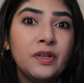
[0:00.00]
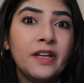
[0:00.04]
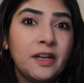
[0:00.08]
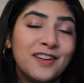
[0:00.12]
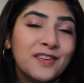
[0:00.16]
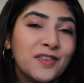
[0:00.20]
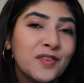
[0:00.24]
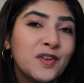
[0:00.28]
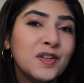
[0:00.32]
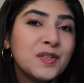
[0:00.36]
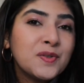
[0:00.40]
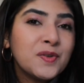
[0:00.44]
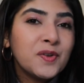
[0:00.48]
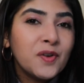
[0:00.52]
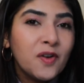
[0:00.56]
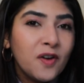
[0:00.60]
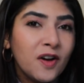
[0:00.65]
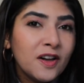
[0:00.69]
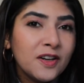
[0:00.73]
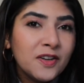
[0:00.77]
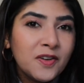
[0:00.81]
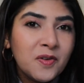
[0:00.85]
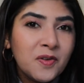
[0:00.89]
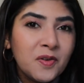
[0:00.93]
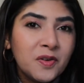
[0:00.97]
And of course, you
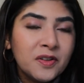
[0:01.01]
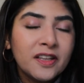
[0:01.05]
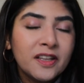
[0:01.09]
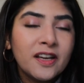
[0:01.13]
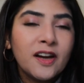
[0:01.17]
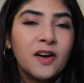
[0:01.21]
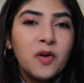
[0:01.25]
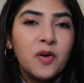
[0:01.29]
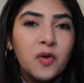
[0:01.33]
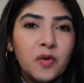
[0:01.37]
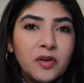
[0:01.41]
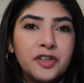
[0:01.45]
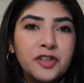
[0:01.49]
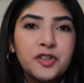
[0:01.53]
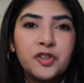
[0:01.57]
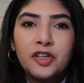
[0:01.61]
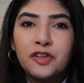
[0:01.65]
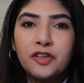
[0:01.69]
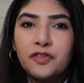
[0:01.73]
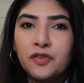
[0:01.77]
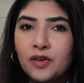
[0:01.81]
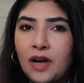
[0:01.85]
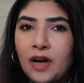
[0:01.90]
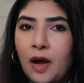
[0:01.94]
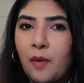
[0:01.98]
all know there are only
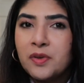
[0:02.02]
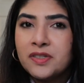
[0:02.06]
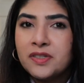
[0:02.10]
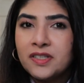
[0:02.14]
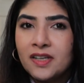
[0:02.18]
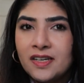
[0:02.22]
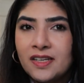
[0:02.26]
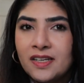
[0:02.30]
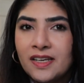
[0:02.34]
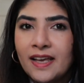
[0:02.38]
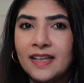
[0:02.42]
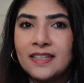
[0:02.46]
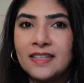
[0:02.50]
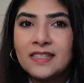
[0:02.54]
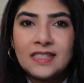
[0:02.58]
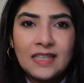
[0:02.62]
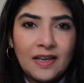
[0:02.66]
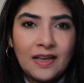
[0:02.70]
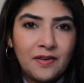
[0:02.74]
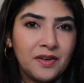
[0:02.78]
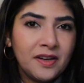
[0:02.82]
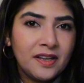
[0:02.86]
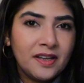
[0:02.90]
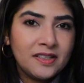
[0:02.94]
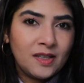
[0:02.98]
24 hours in a day and
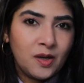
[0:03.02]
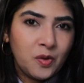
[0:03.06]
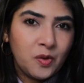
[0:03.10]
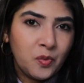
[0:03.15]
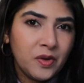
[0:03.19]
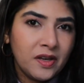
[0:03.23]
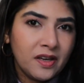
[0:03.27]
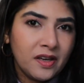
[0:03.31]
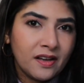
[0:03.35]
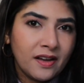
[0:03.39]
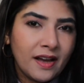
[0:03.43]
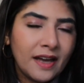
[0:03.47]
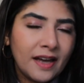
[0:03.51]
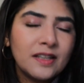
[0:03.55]
7 days in a week.